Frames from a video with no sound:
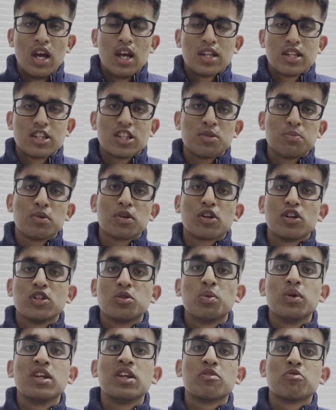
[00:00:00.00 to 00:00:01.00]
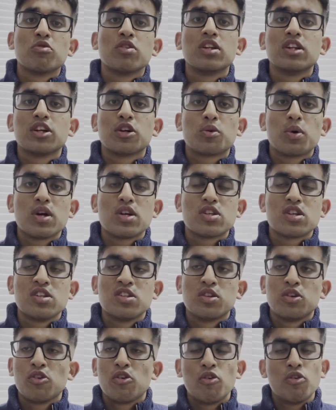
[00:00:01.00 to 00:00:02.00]
This is because when you read the
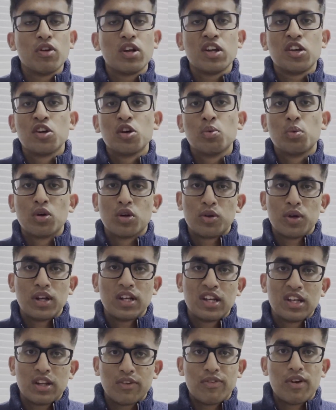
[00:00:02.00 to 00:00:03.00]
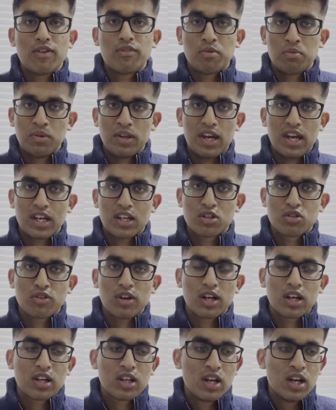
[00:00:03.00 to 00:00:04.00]
questions, you already know what to identify from the
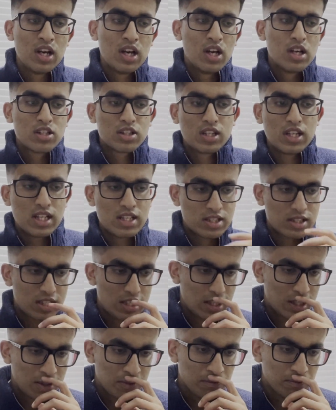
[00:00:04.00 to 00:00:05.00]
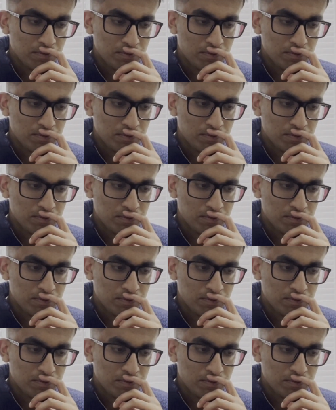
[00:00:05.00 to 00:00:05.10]
extract. So let's say